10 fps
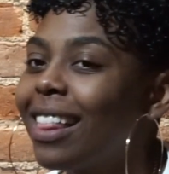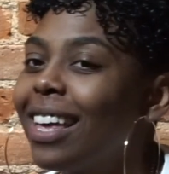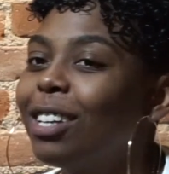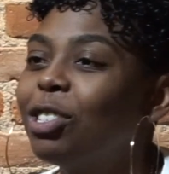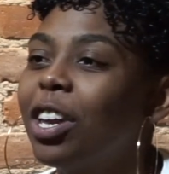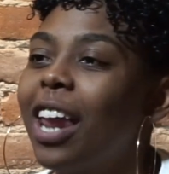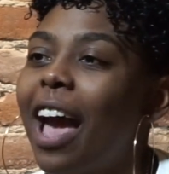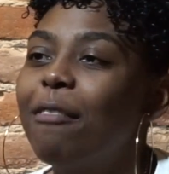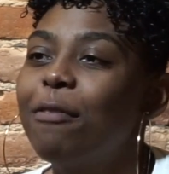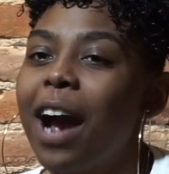anything should
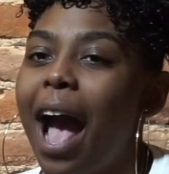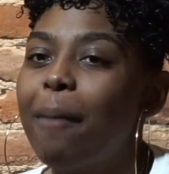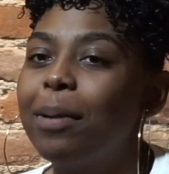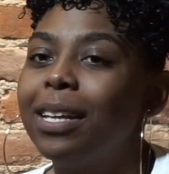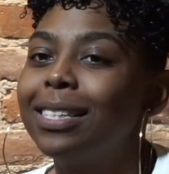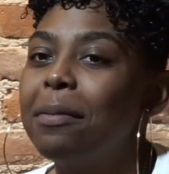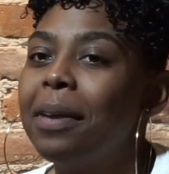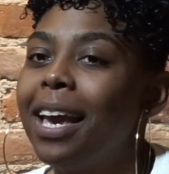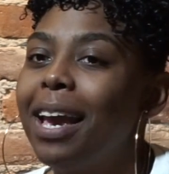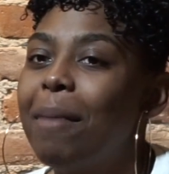ever happen to
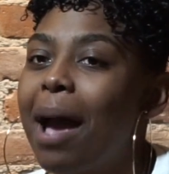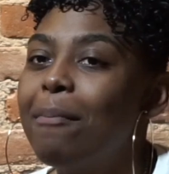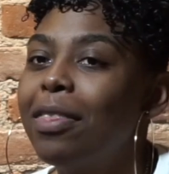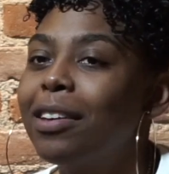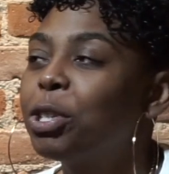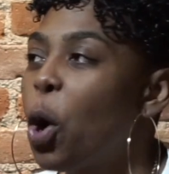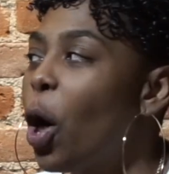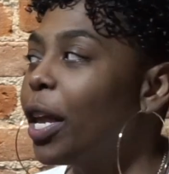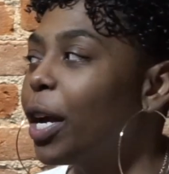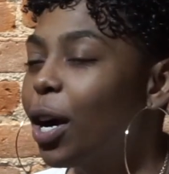me, my mother's
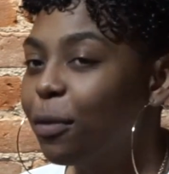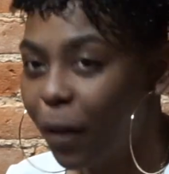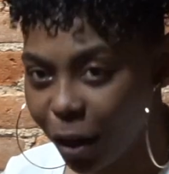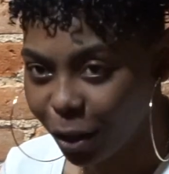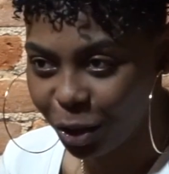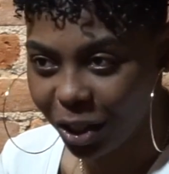calling her first.